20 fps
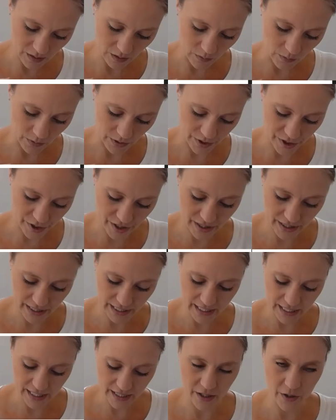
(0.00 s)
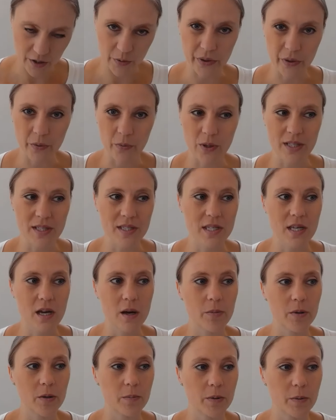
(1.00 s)
we're starting here with one
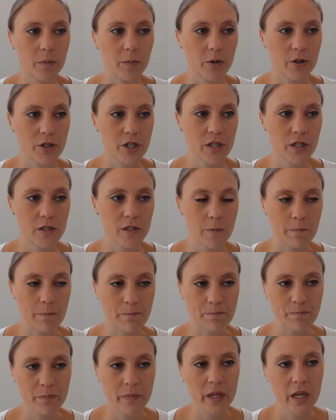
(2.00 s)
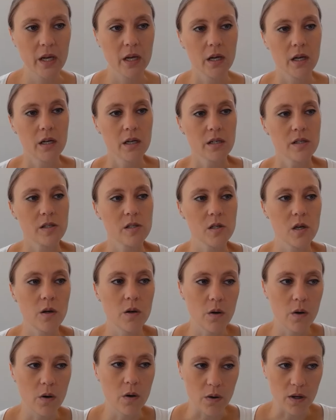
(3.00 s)
sample proportions.
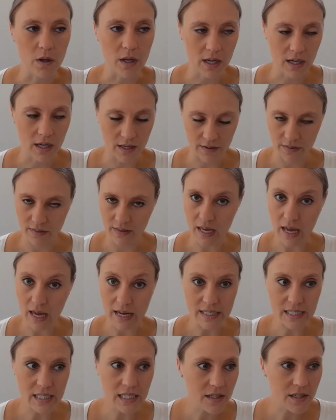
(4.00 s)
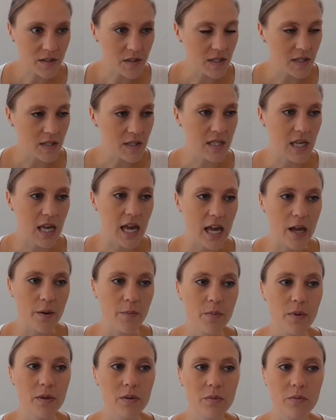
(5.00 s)
So the idea is the
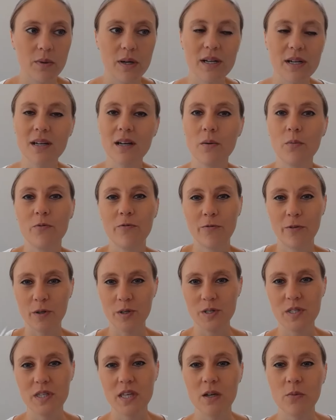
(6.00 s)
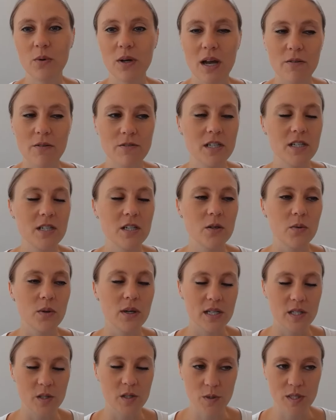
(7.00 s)
same, right? First thing we have to do
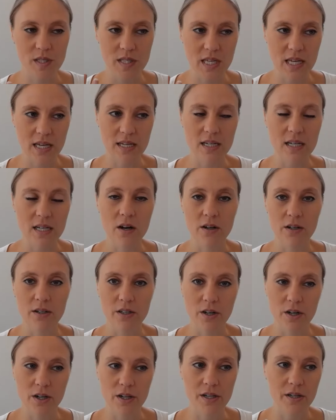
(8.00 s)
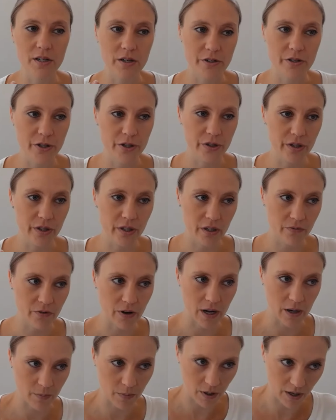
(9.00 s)
is we state our null and alternative
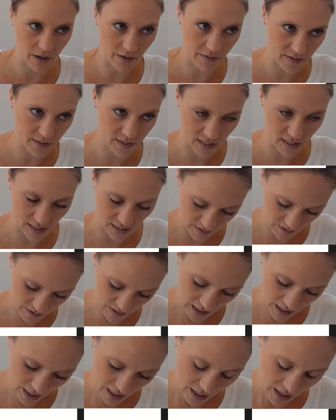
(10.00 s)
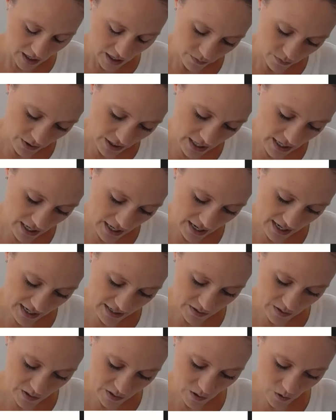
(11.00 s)
hypotheses, right?
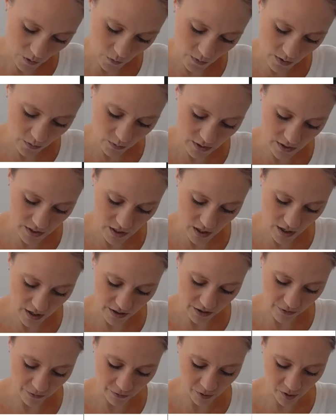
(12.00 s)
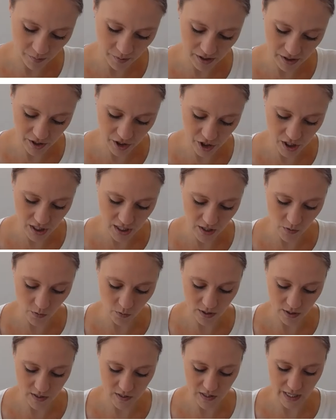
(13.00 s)
And so what we saw in the formula sheet
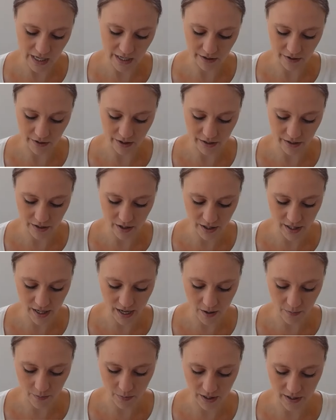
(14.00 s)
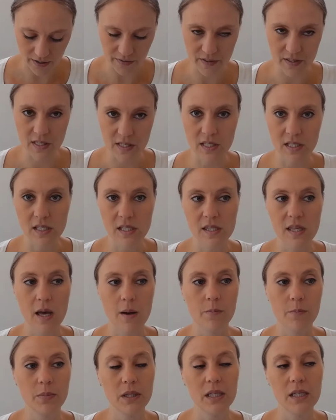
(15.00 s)
was that our null hypothesis is
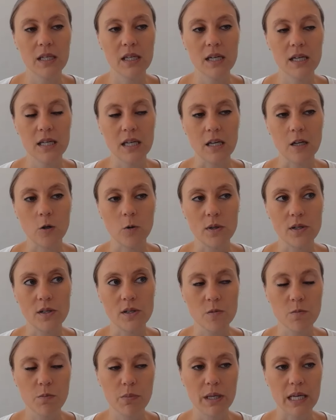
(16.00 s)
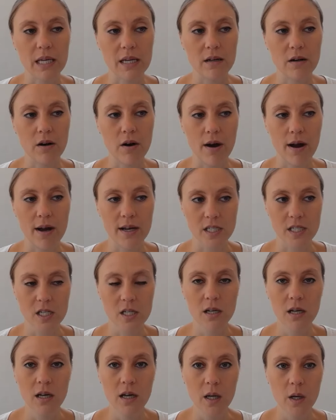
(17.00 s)
that P equals P naught,
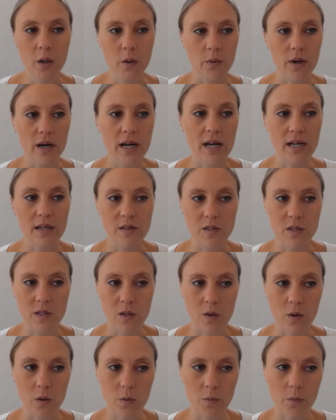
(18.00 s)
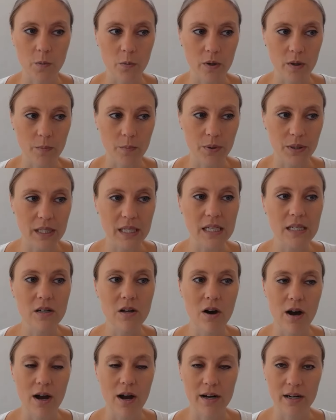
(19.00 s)
right? And so where P
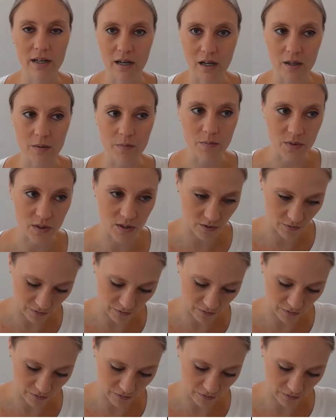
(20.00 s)
naught comes